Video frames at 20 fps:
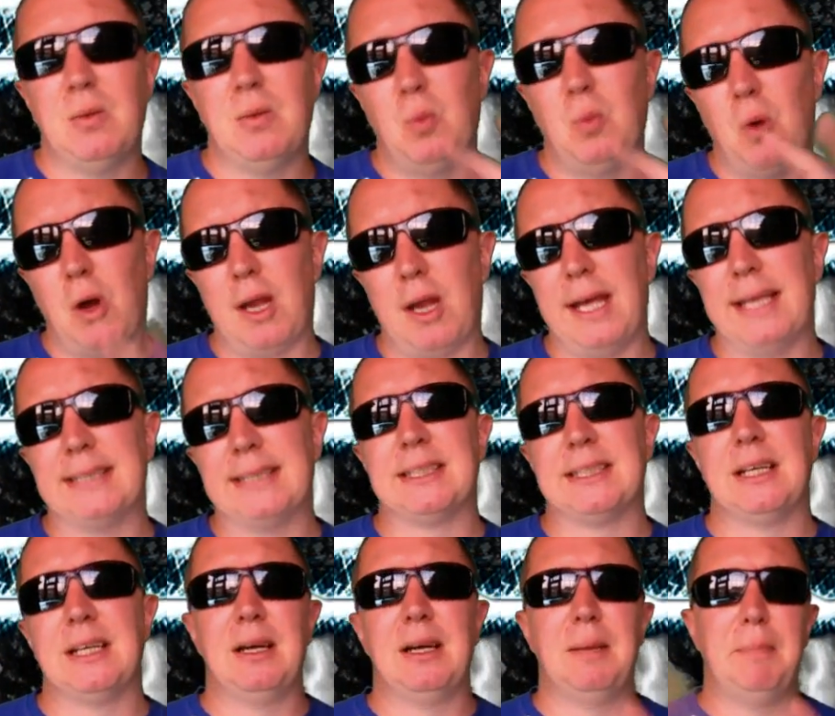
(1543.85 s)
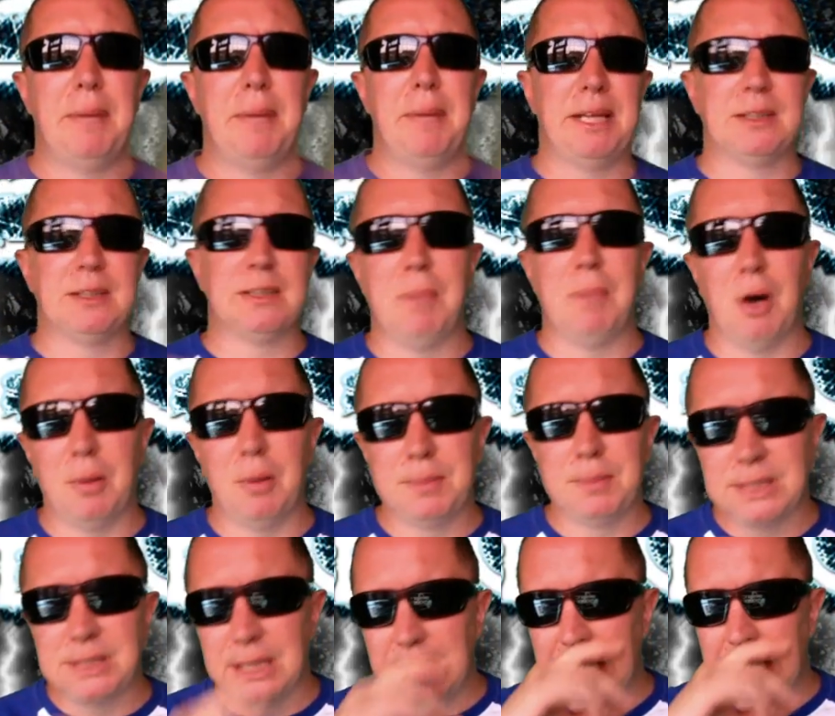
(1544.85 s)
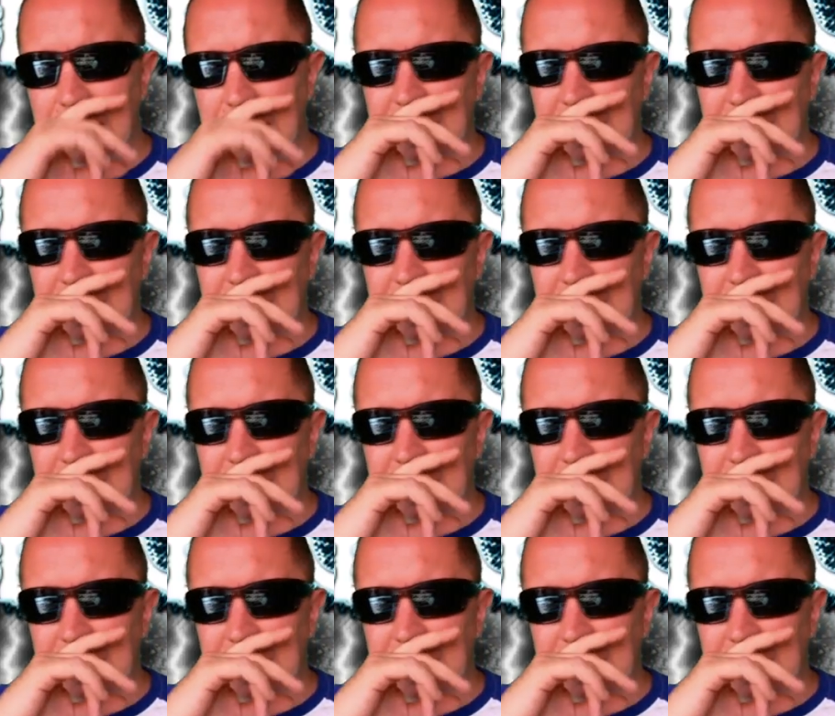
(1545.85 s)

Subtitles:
wallets and bits and bobs.